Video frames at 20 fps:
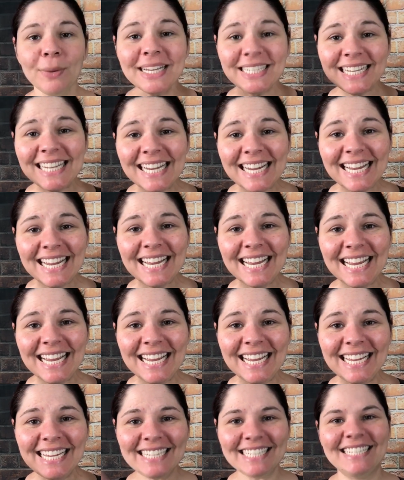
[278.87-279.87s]
We did
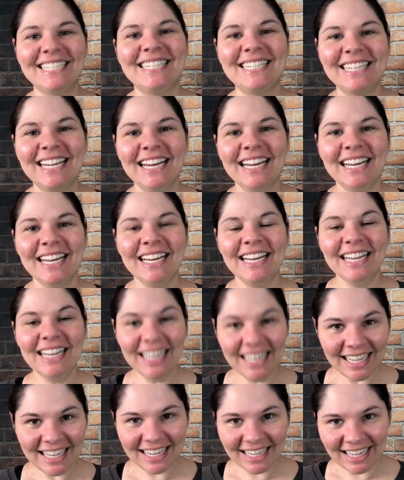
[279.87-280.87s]
it!
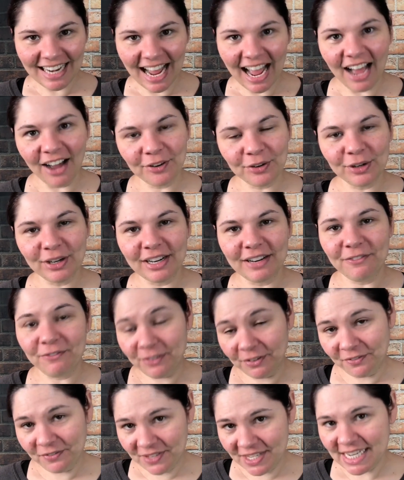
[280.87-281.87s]
in an hour and
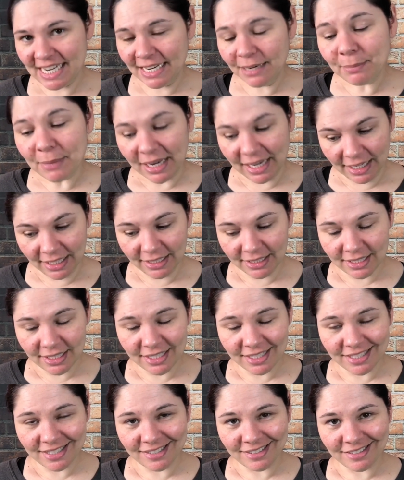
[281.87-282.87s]
15
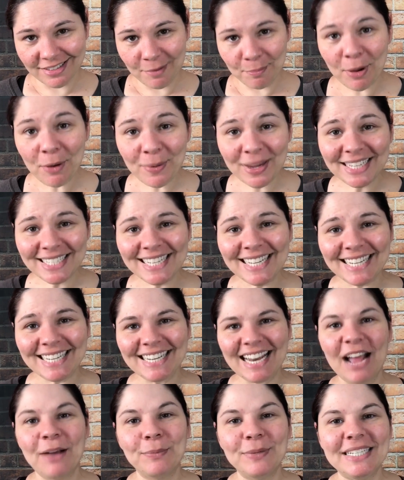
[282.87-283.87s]
minutes. But we did
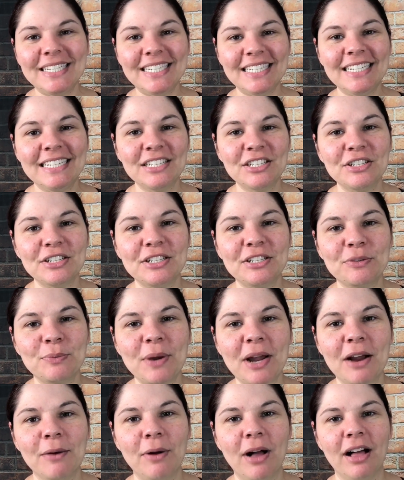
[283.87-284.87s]
it, and we didn't turn into
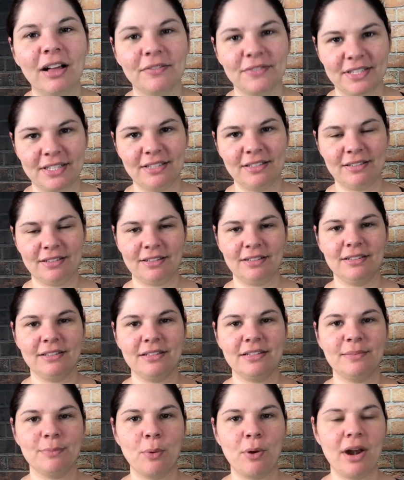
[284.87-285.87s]
werewolves.
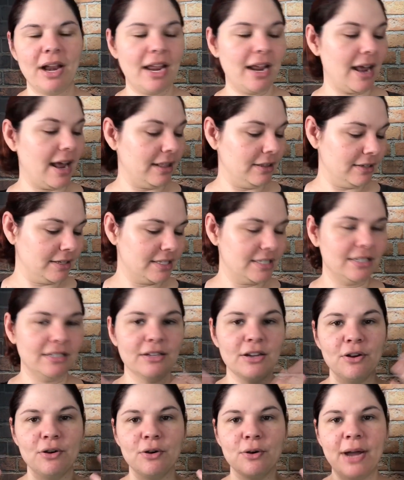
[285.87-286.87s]
This morning, I looked
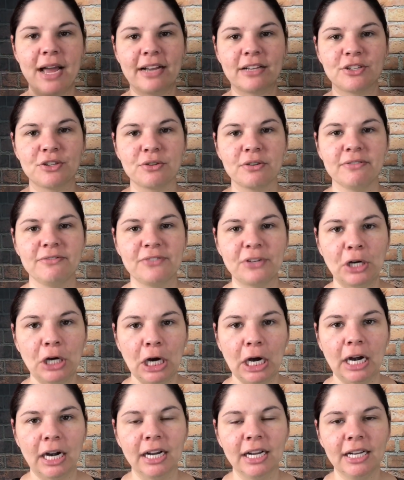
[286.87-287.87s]
no extra
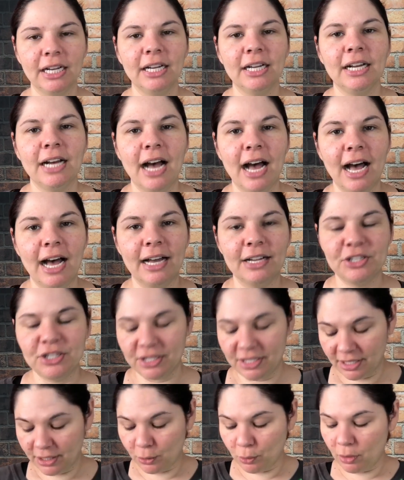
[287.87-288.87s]
fur, uh,
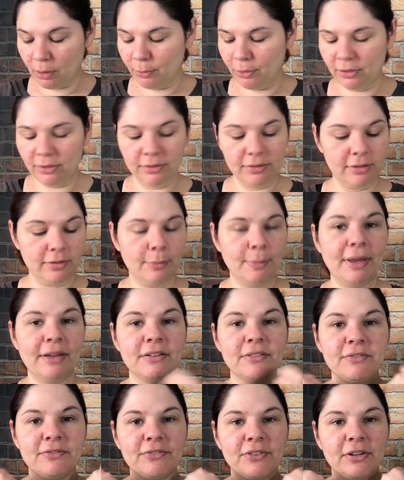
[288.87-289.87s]
just the normal
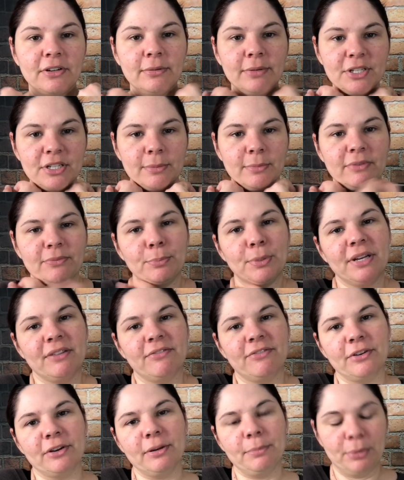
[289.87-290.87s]
amount of fur, which I'm a pretty
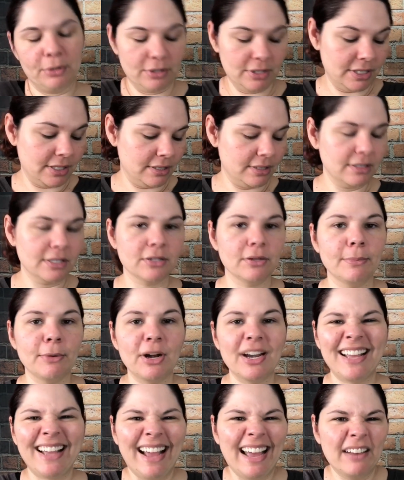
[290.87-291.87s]
furry person, so I'm
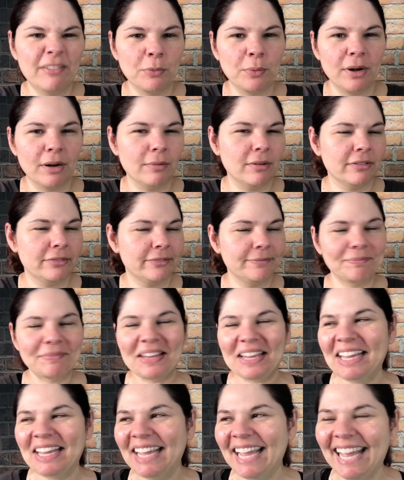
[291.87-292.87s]
already kind of a werewolf.
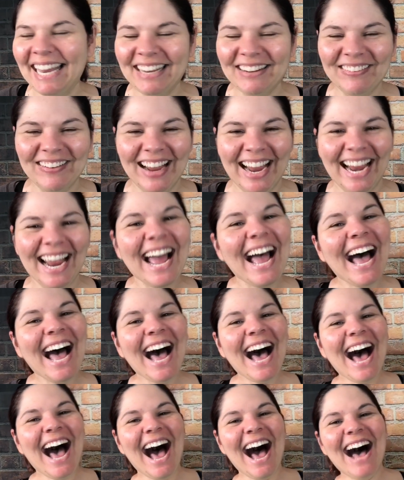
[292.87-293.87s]
Anyway,
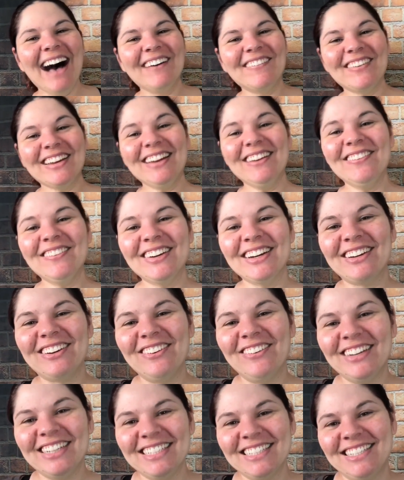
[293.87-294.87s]
uh, we were
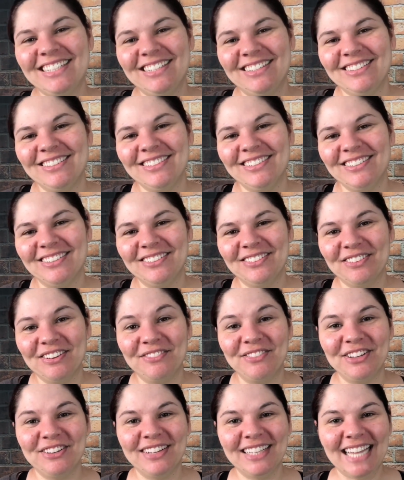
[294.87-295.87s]
going to
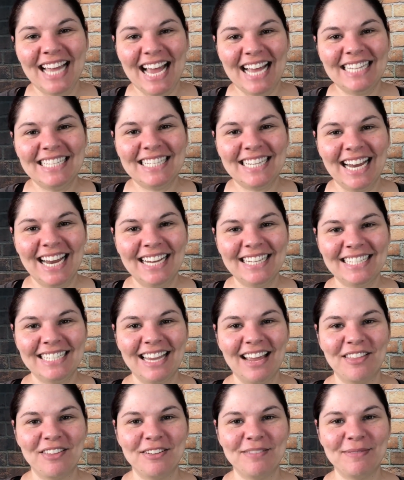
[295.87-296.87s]
review it last night
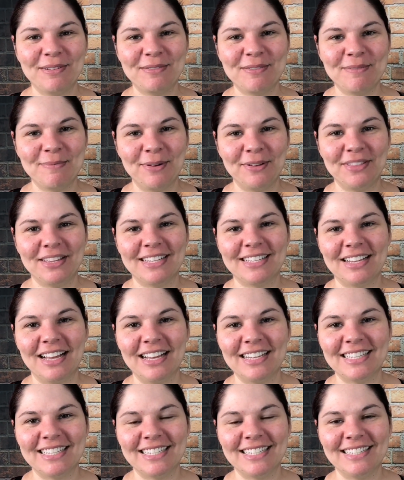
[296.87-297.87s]
together, but we were both
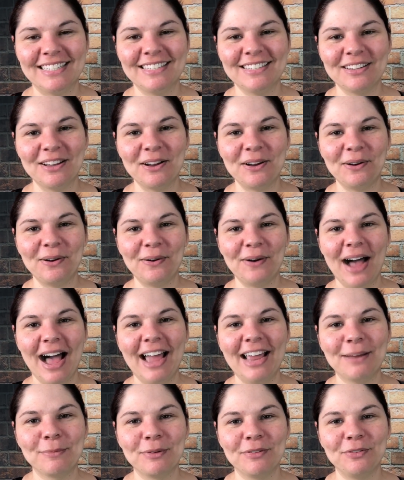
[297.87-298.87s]
exhausted, so
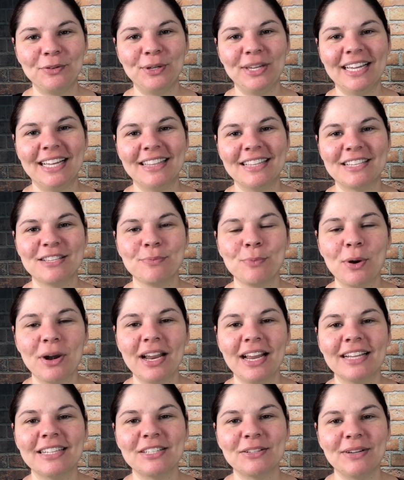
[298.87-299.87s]
I am reviewing it this
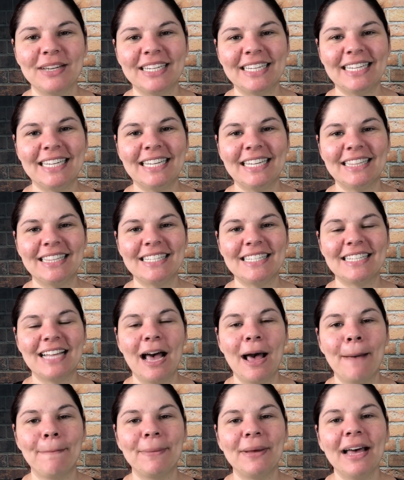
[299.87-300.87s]
morning so I can get this
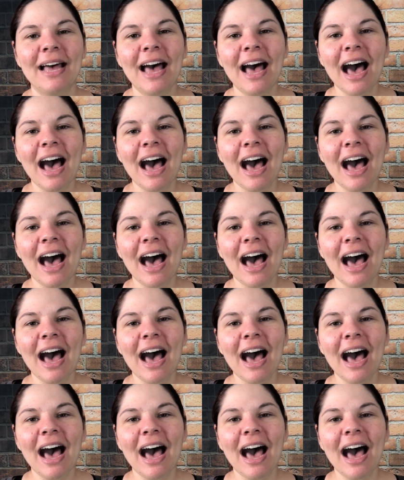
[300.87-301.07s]
up.